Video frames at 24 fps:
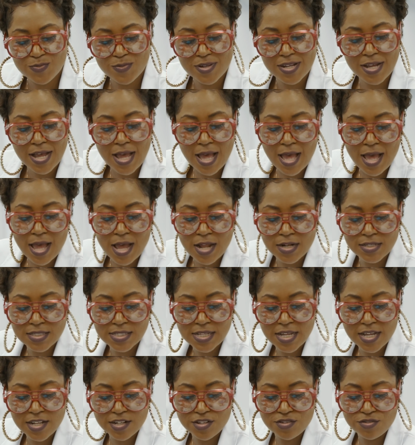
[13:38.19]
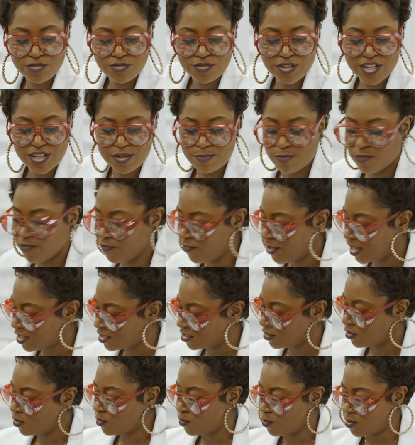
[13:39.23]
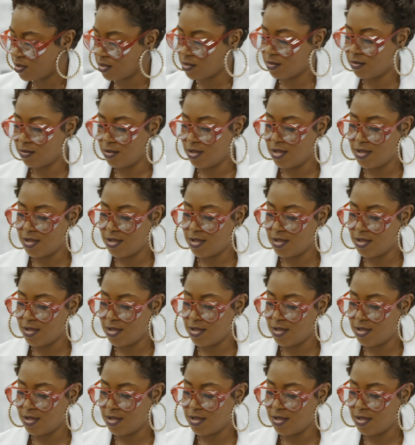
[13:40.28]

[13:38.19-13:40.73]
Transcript: When God said you need vessel oil.